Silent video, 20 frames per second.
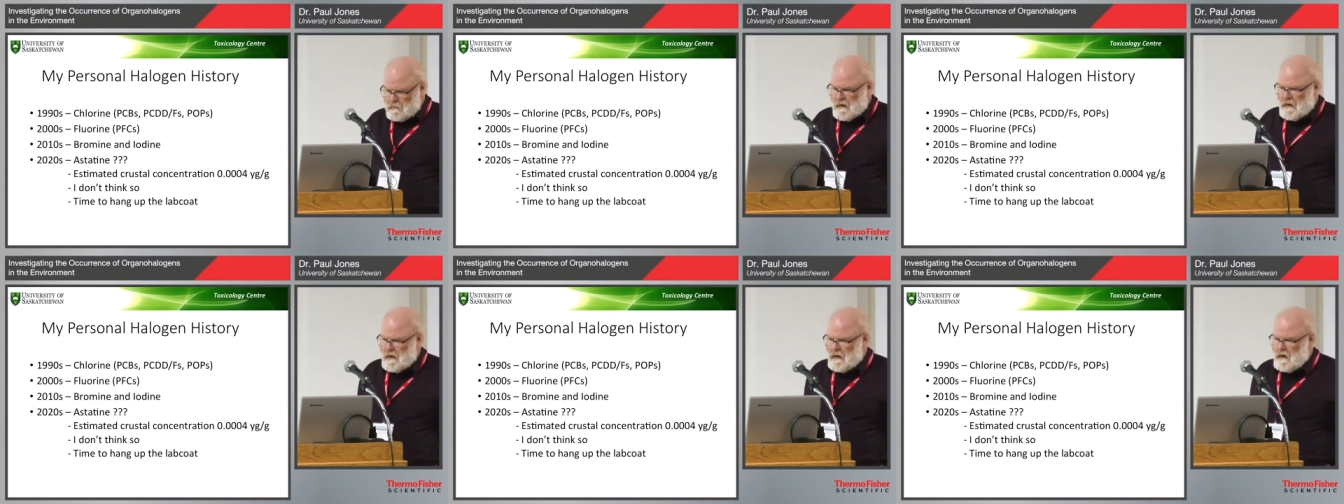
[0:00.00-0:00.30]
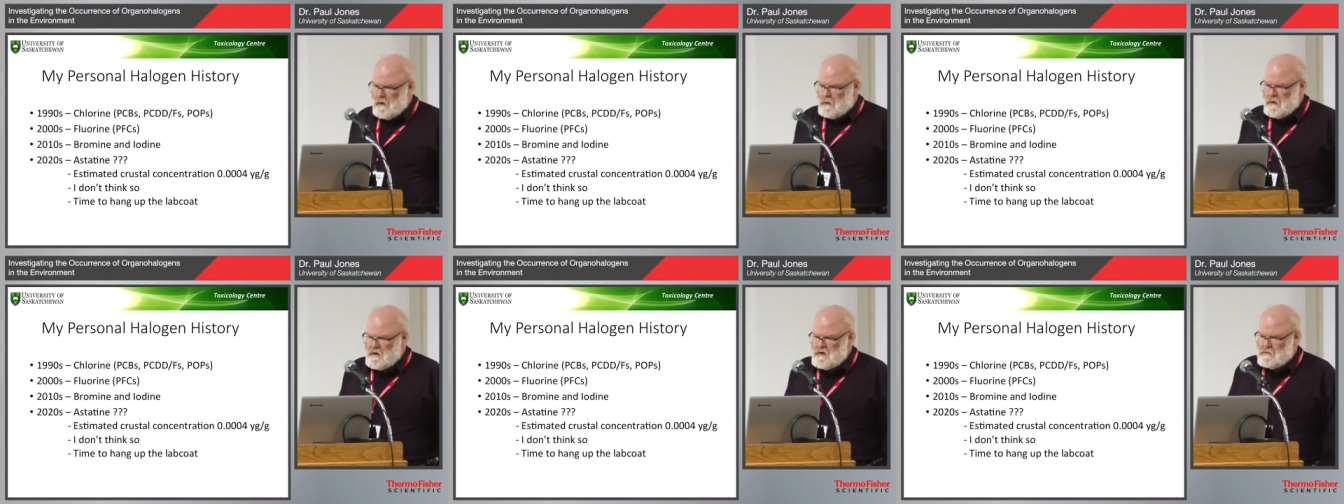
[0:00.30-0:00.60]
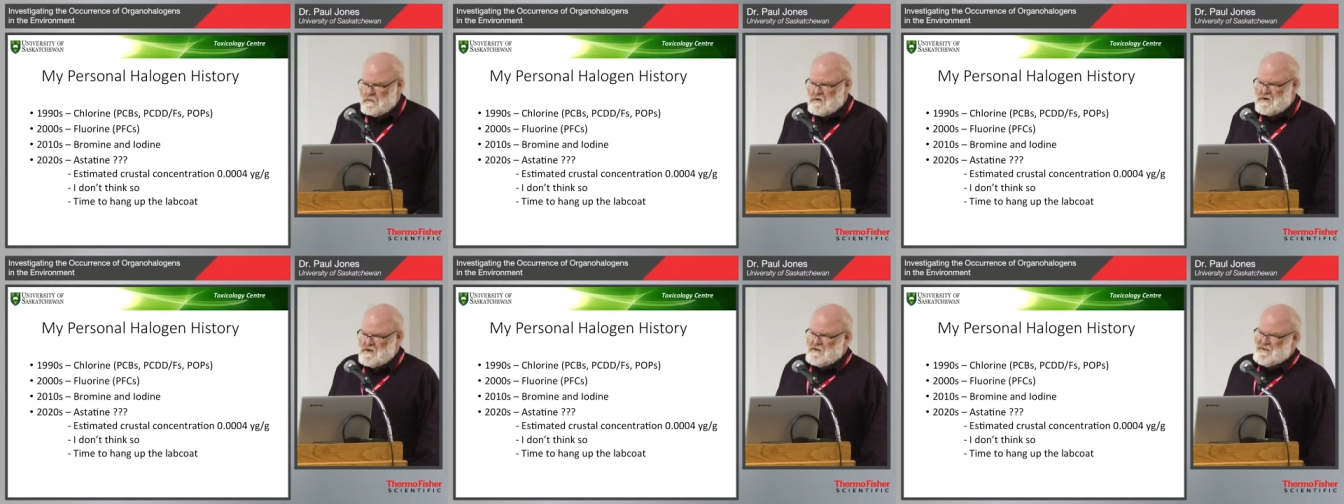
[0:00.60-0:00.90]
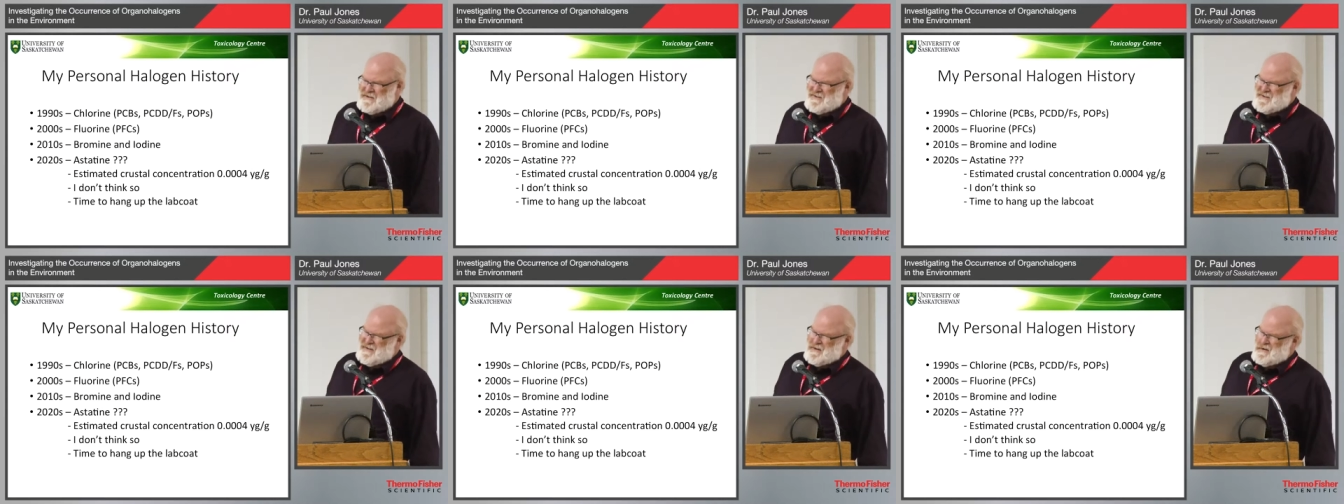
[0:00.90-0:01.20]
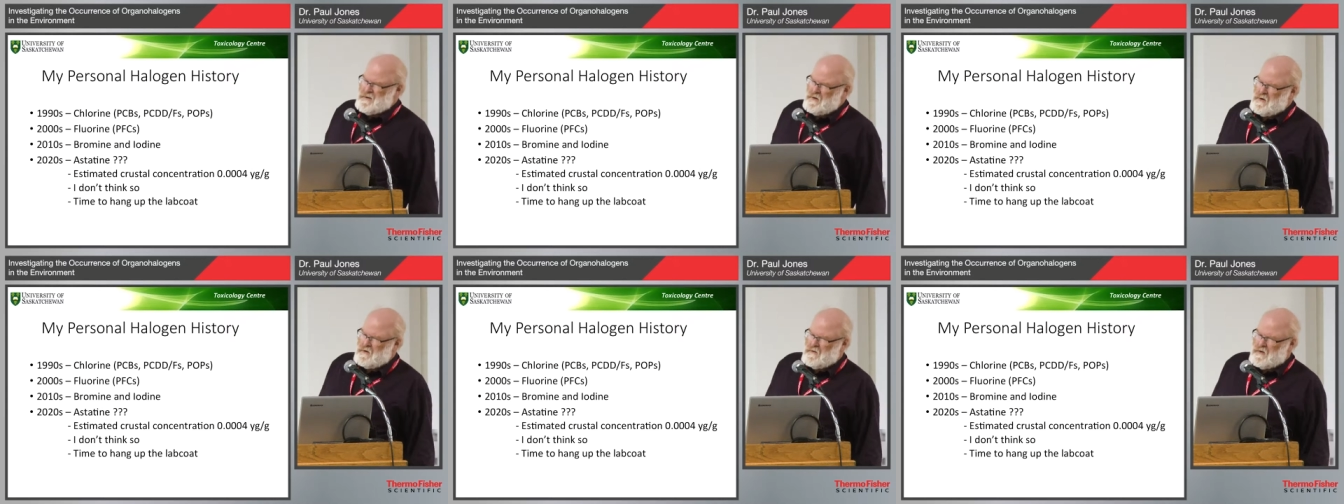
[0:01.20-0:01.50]
Uh, I went to Michigan
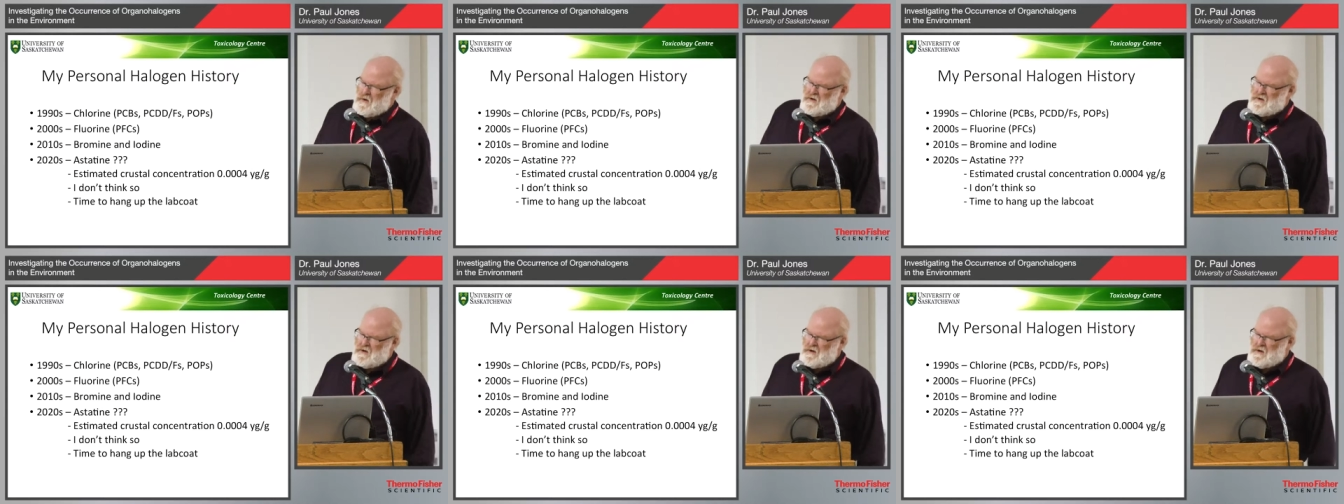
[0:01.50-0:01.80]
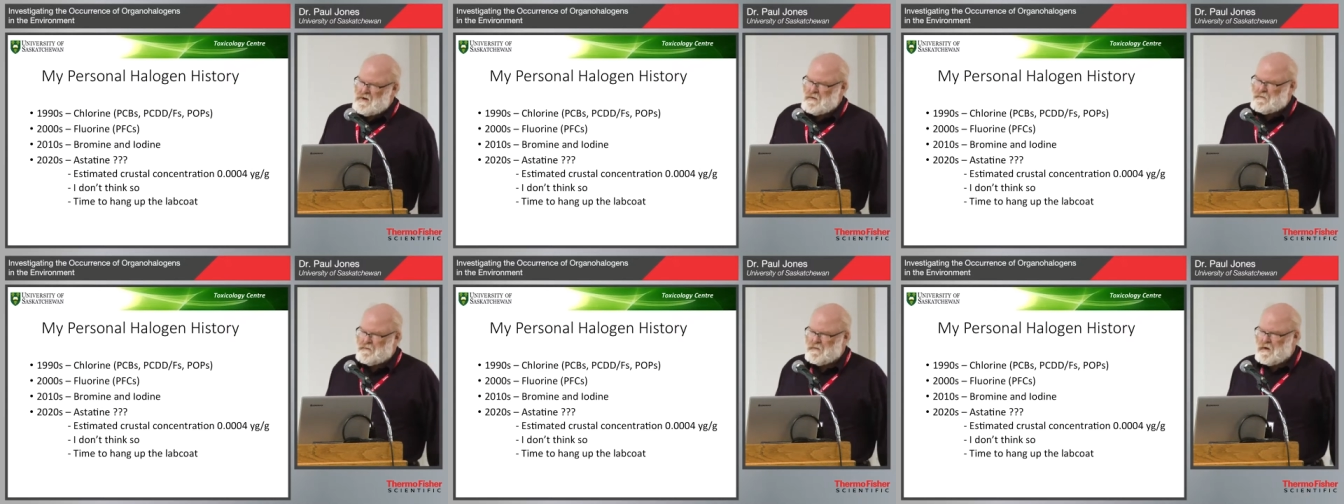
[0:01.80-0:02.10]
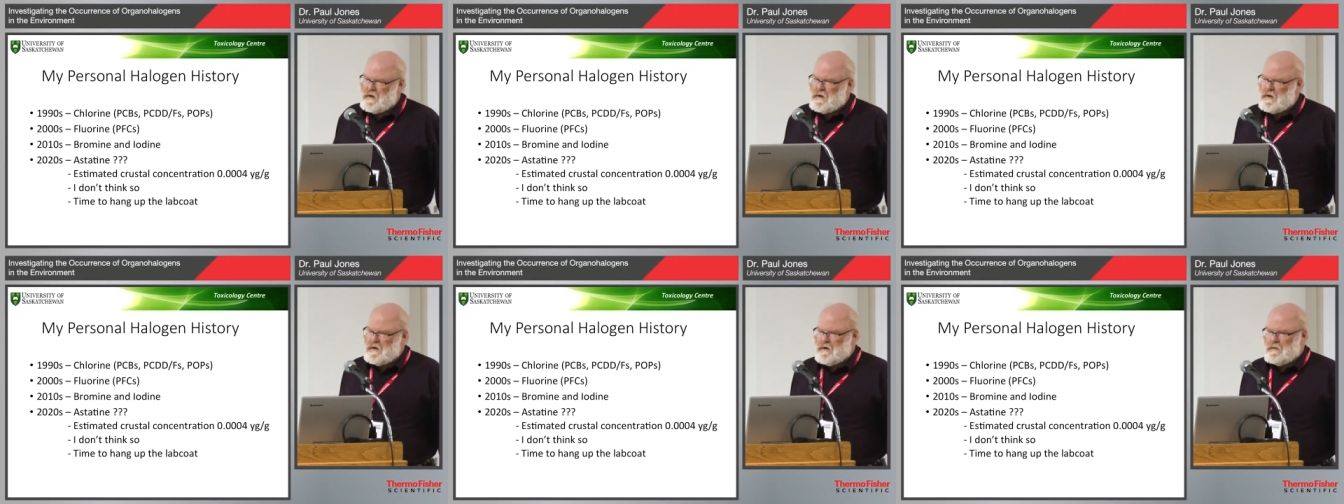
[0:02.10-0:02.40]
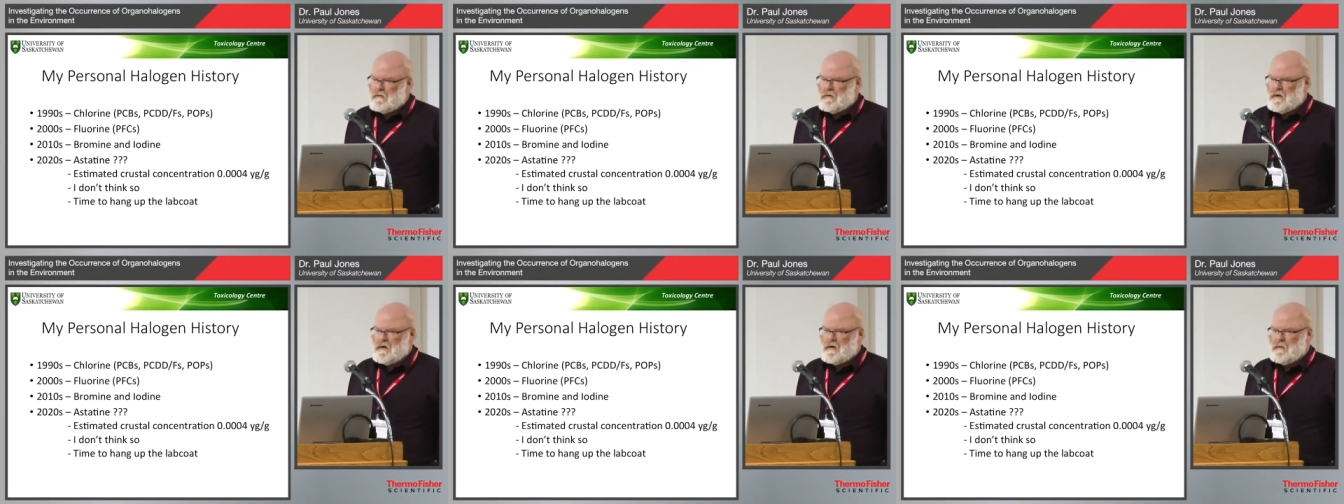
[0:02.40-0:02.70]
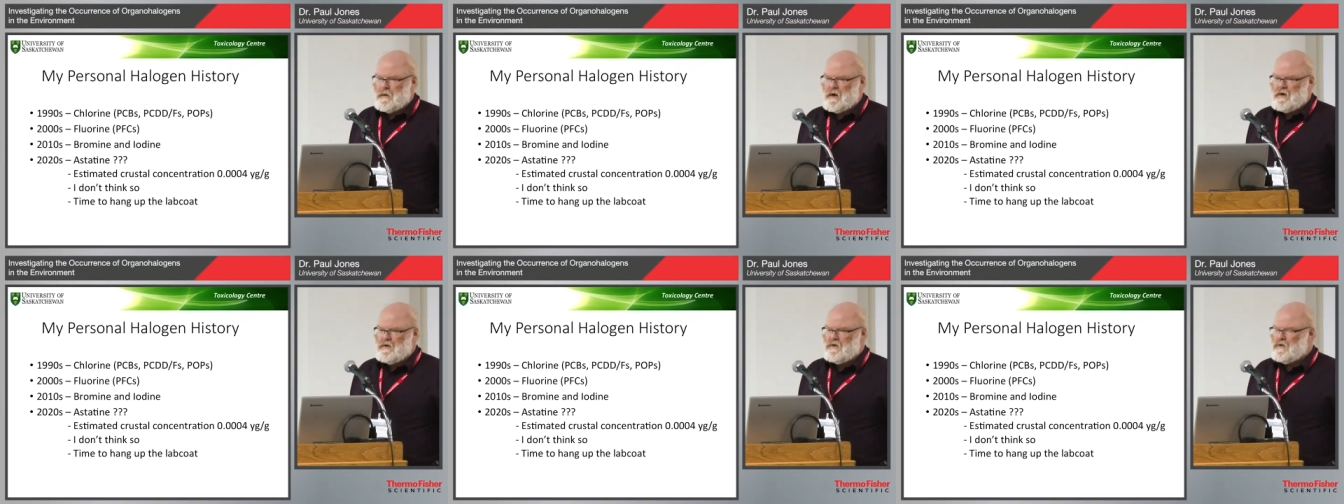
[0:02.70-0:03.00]
State University around
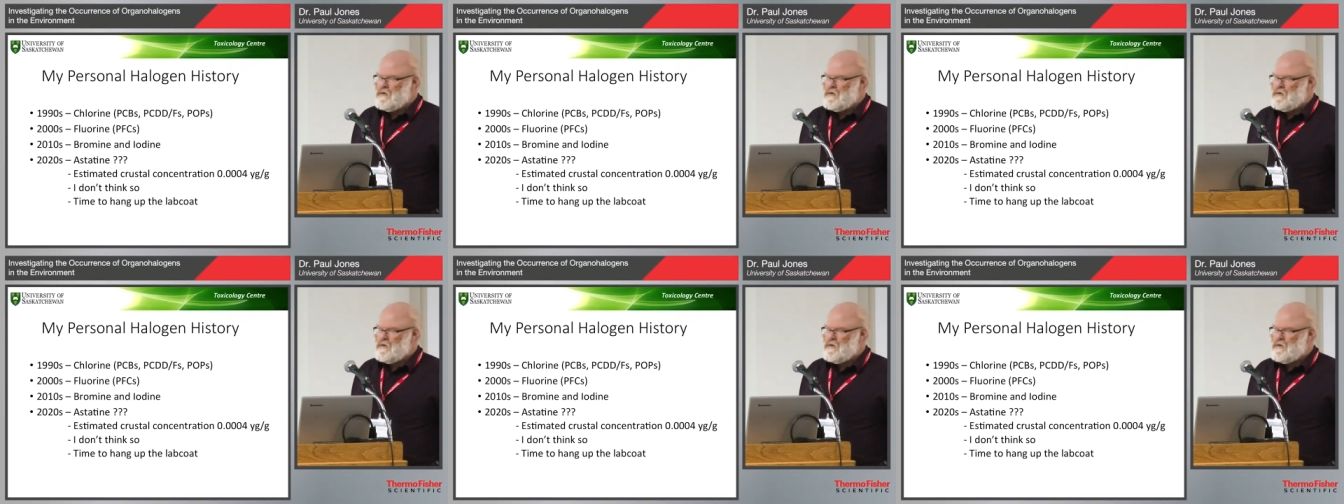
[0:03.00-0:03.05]
about